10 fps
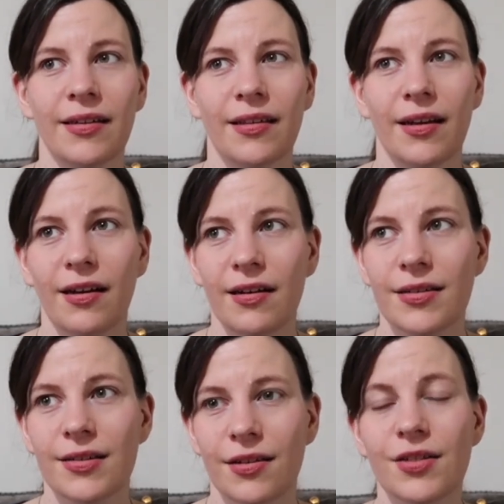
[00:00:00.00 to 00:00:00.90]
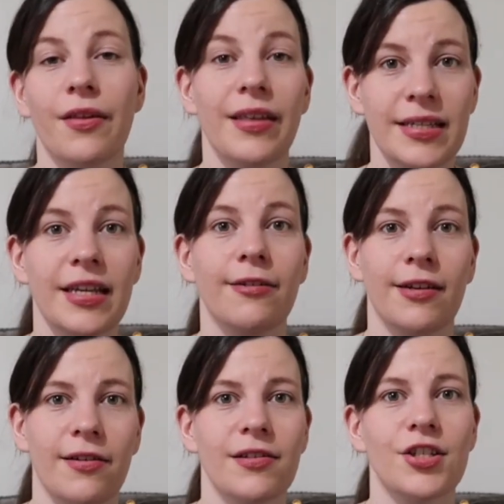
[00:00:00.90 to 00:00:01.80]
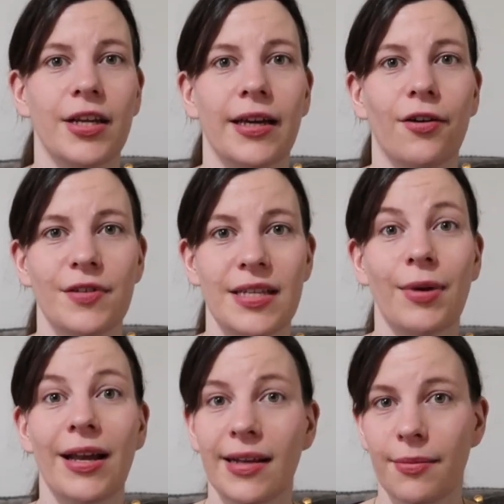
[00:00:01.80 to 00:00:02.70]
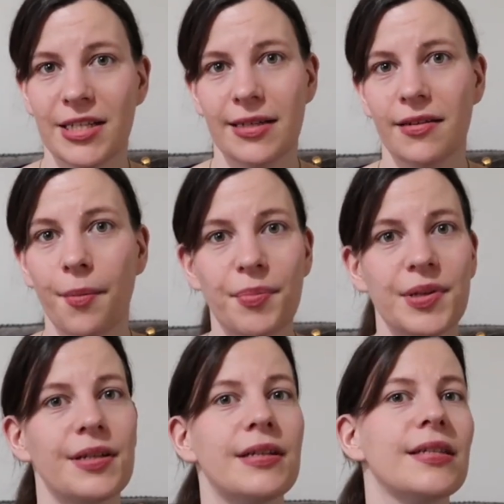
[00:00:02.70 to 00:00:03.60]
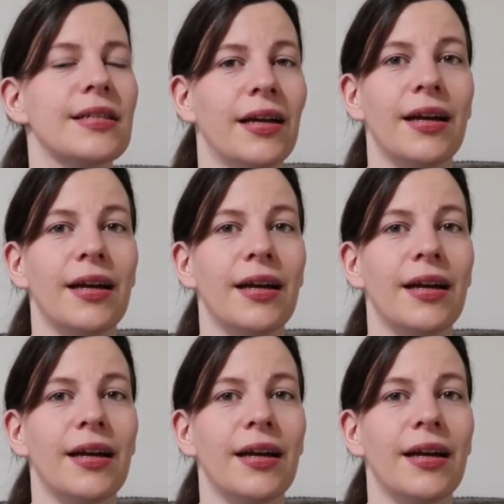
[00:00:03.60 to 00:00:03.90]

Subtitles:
So this year and last year, obviously we had limited numbers,